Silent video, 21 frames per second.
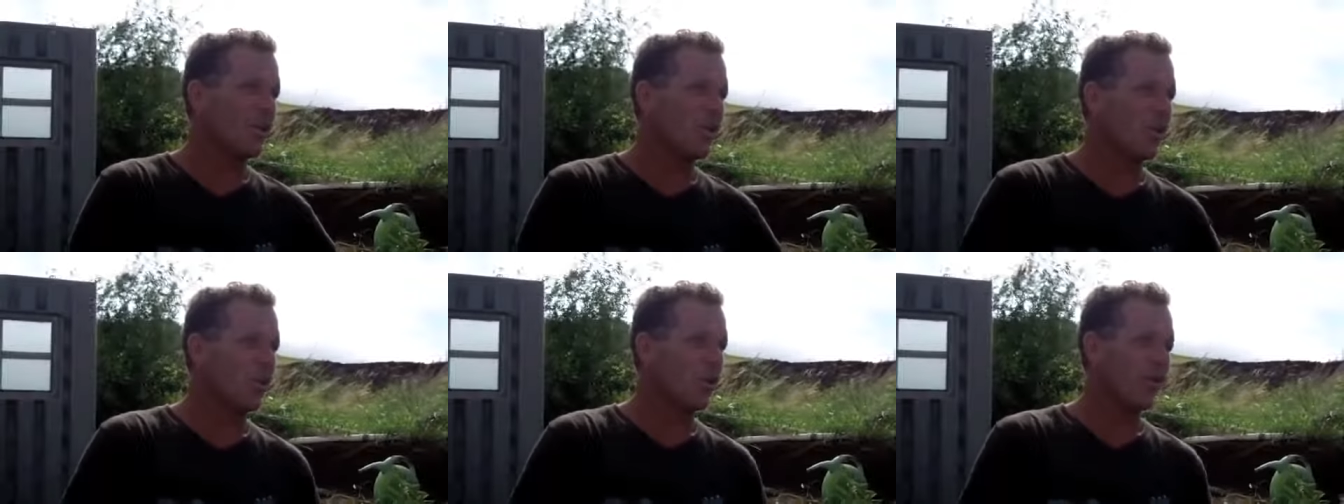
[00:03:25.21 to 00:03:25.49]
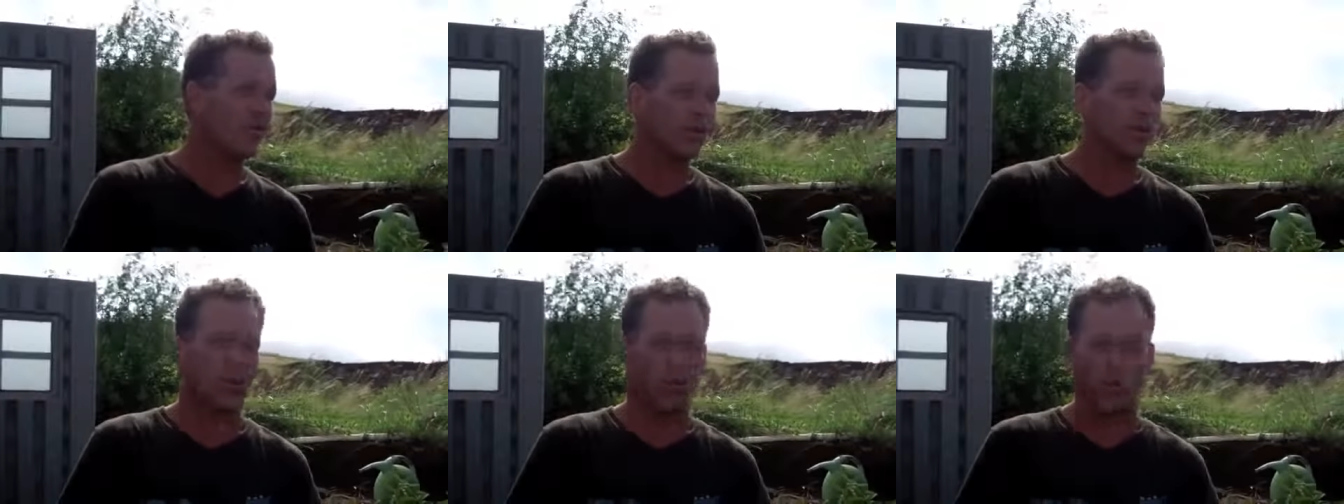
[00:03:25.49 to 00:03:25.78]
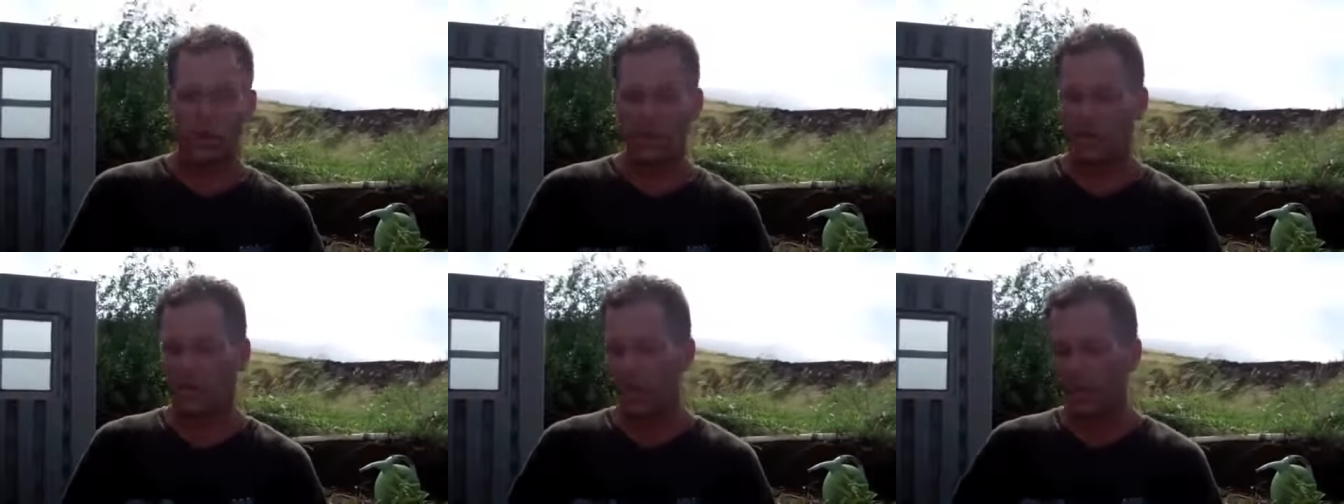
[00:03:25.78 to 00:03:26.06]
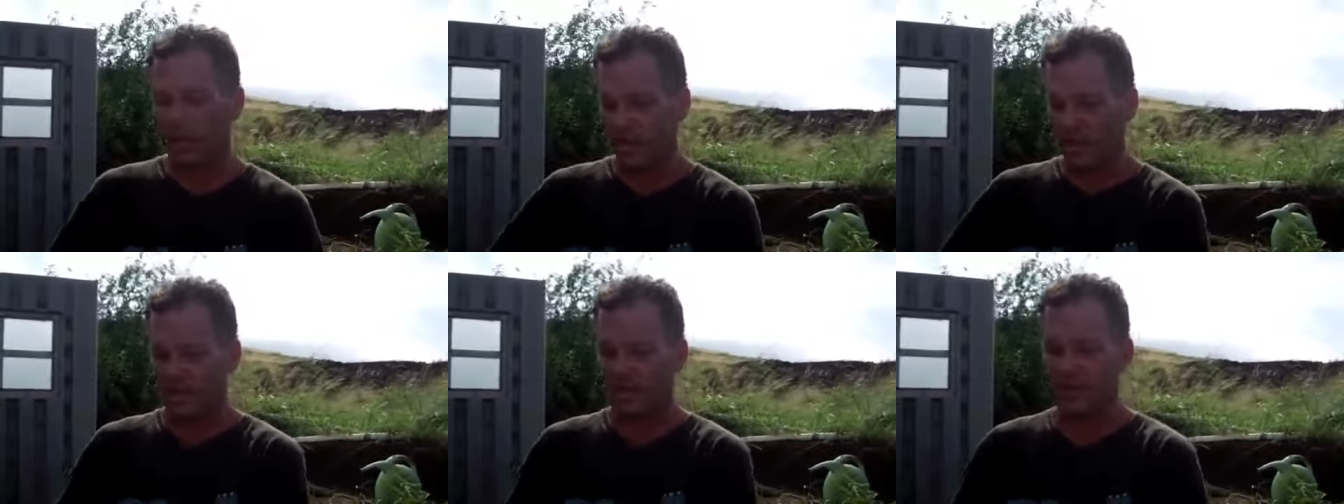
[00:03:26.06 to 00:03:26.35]
or if you don't want to
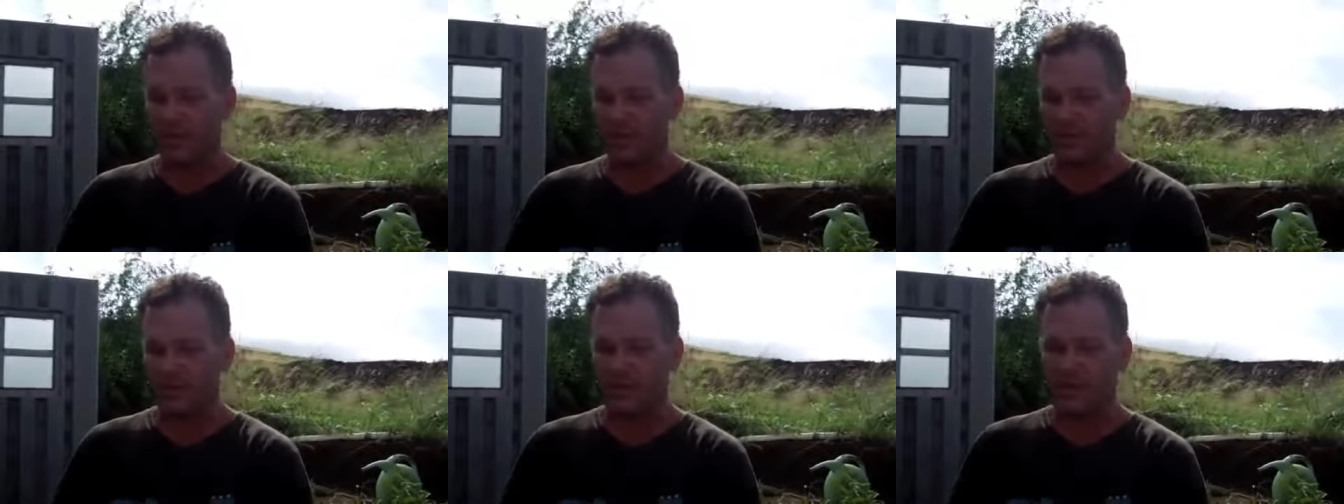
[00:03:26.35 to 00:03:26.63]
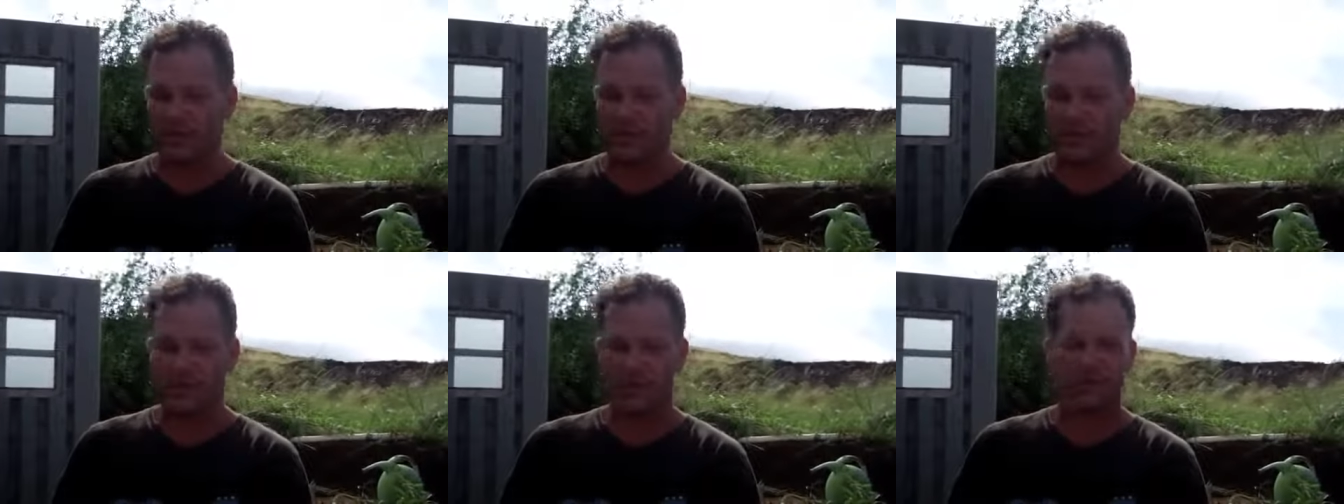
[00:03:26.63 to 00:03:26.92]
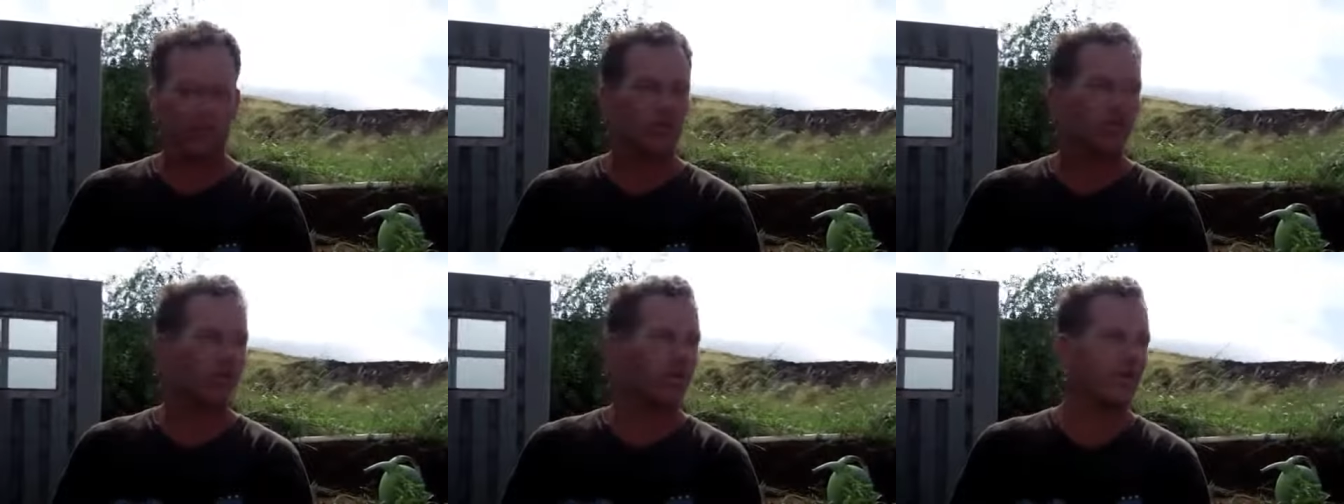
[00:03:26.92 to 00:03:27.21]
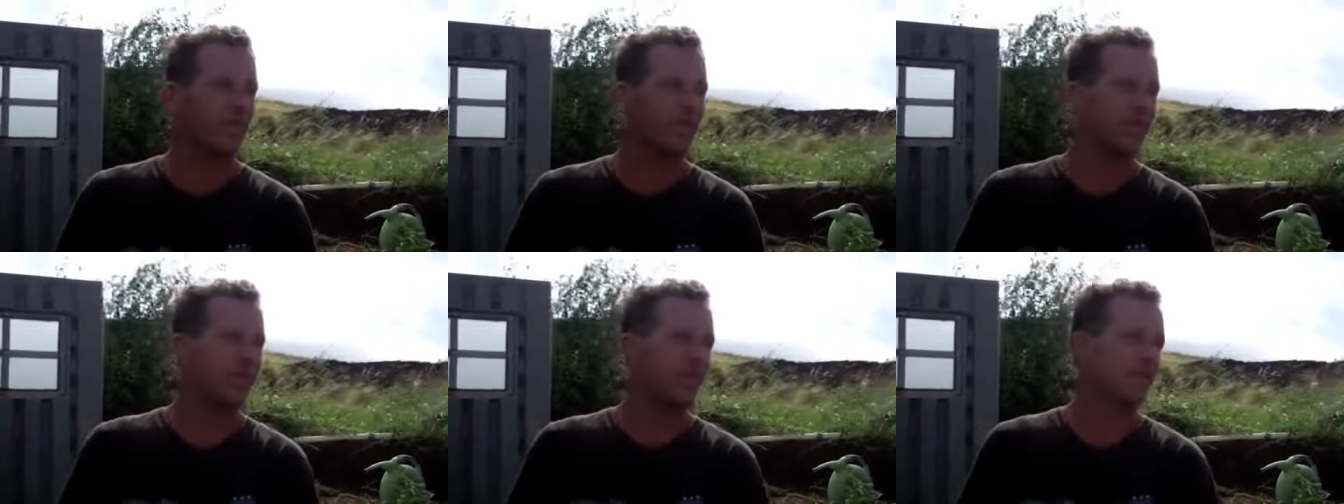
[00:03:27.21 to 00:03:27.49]
look at leaves under your
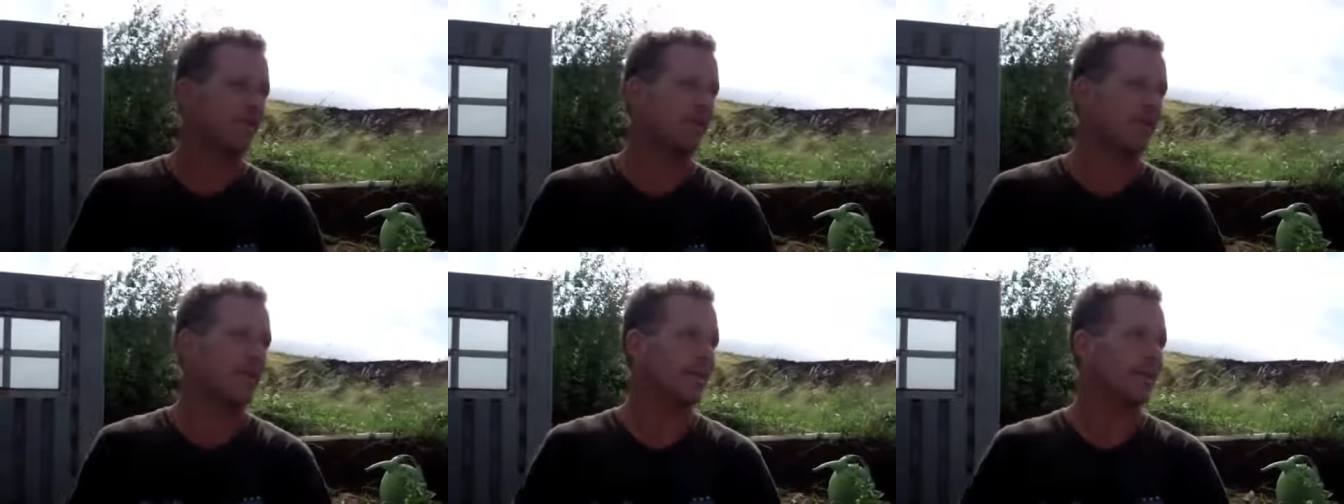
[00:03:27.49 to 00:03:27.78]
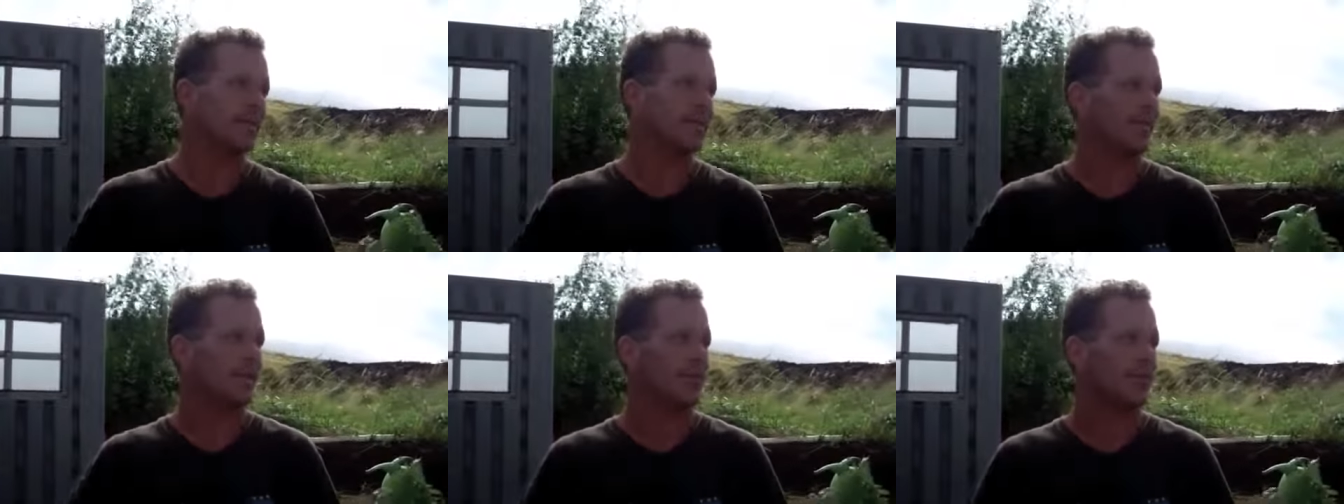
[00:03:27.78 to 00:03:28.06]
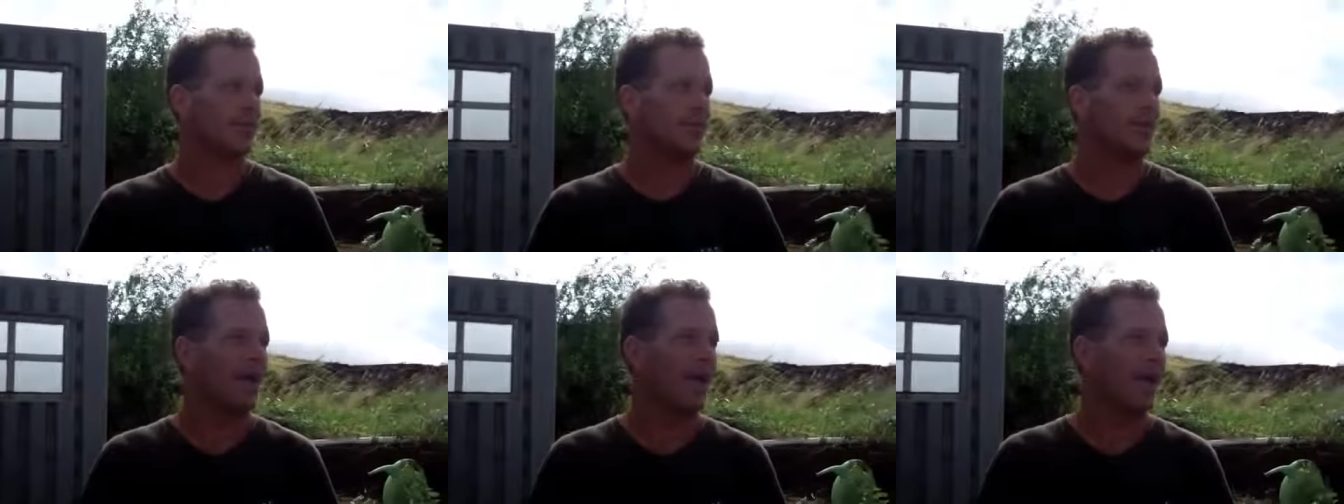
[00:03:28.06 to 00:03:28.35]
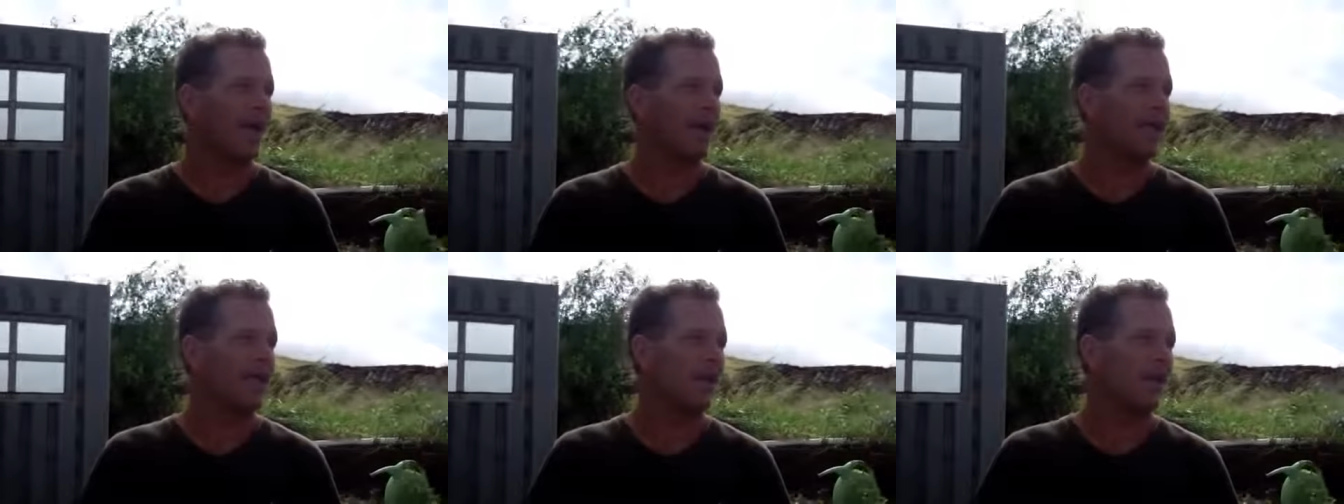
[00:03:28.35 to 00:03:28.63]
tree because it messes up your
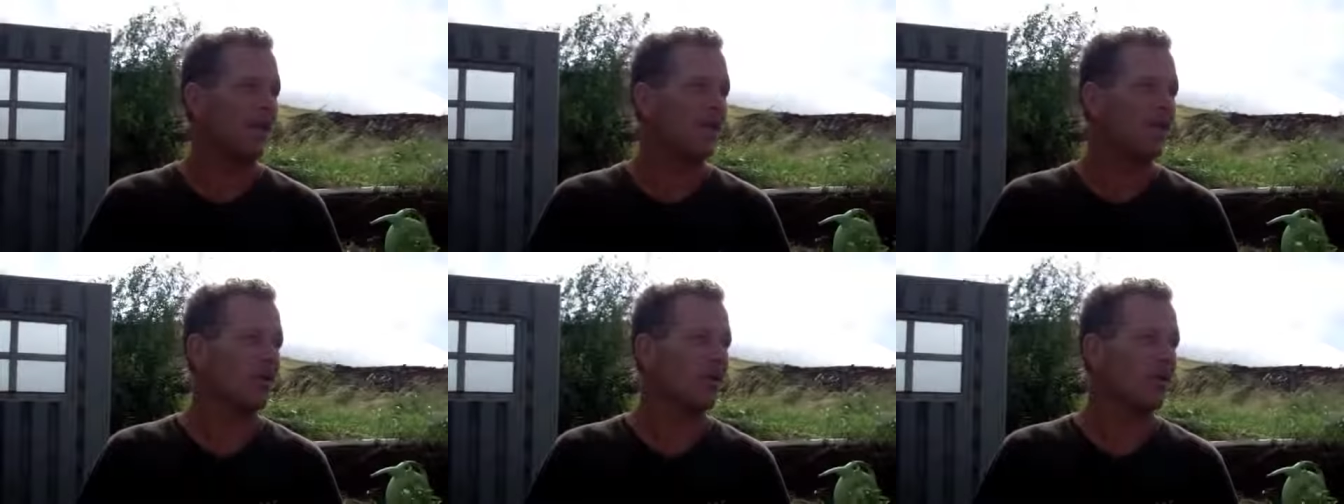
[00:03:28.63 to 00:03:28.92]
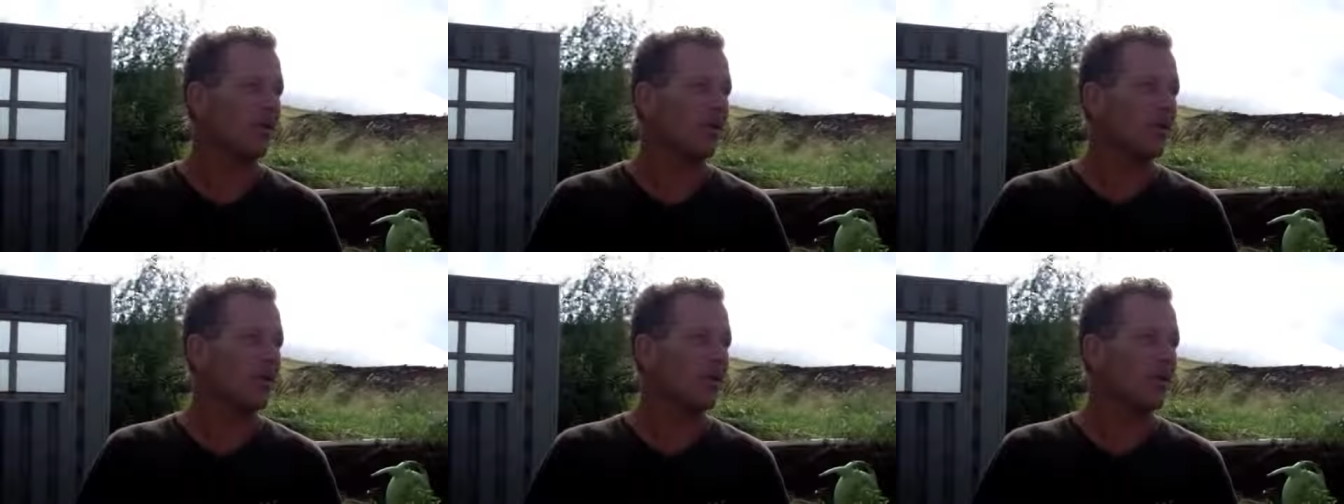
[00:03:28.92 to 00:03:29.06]
patio,